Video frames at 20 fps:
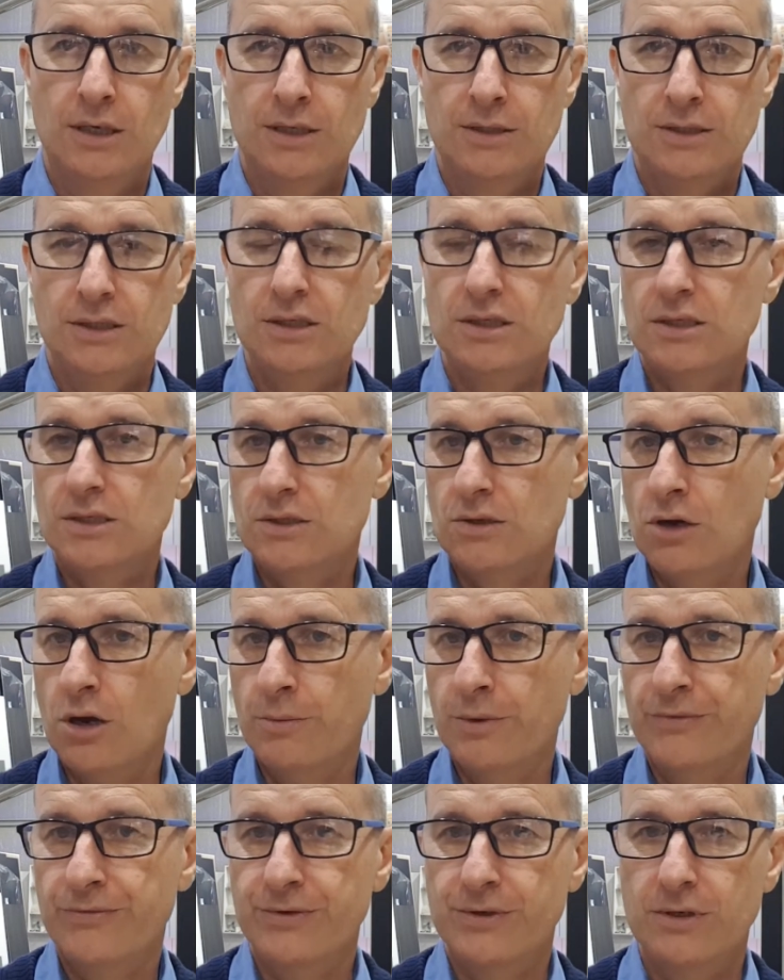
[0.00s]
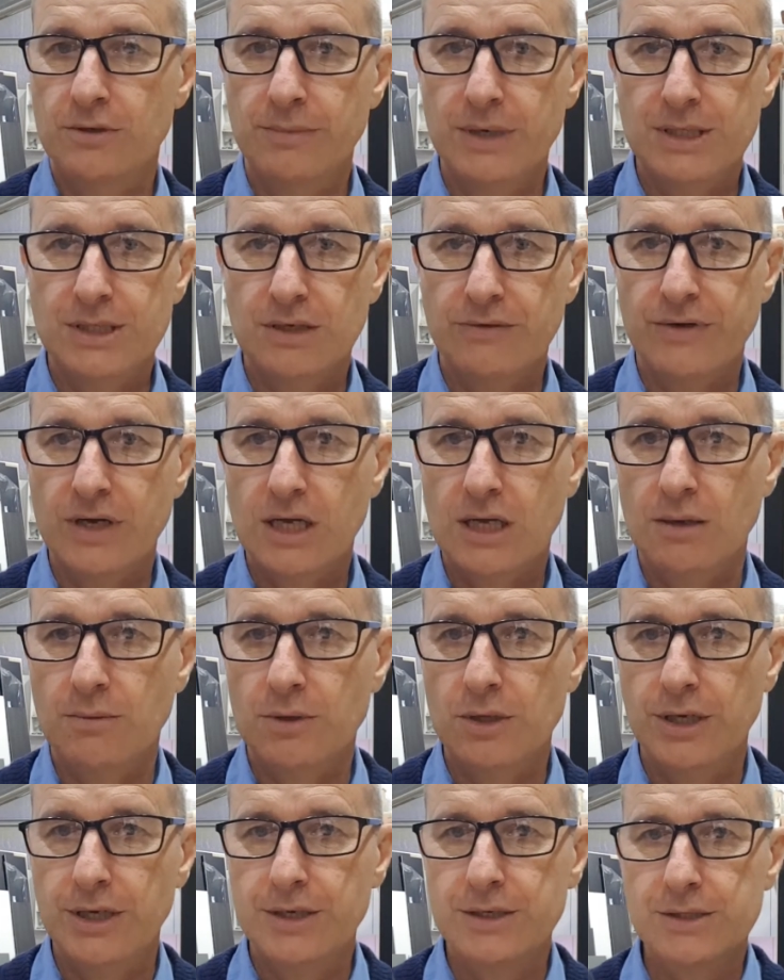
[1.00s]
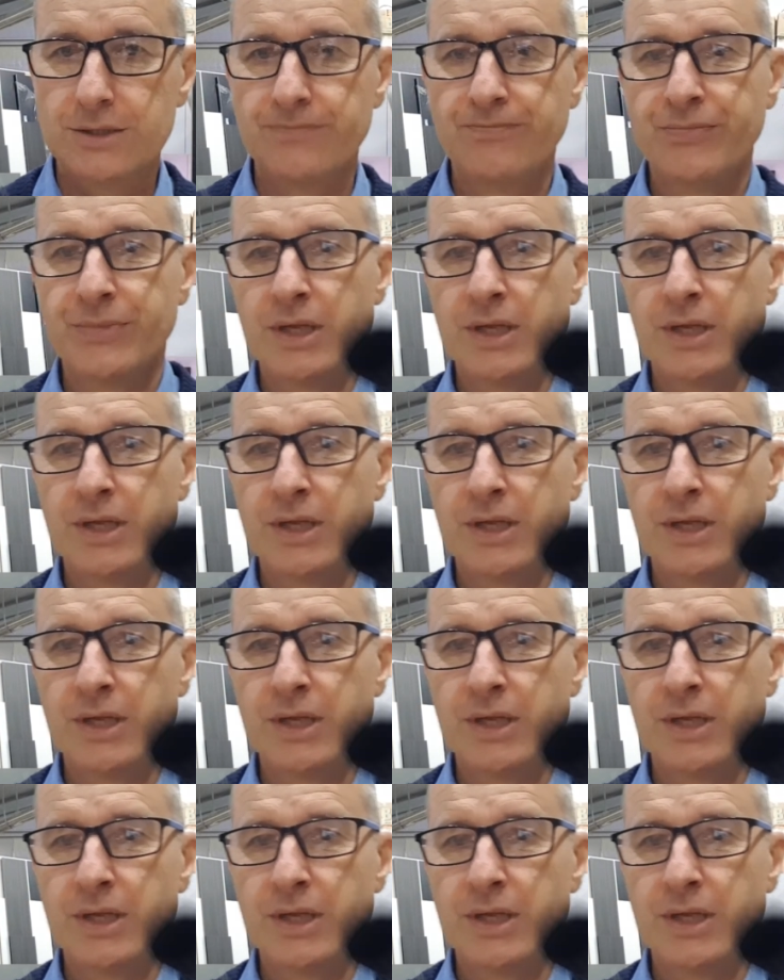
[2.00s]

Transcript: So this is common for domestic vacuum cleaners.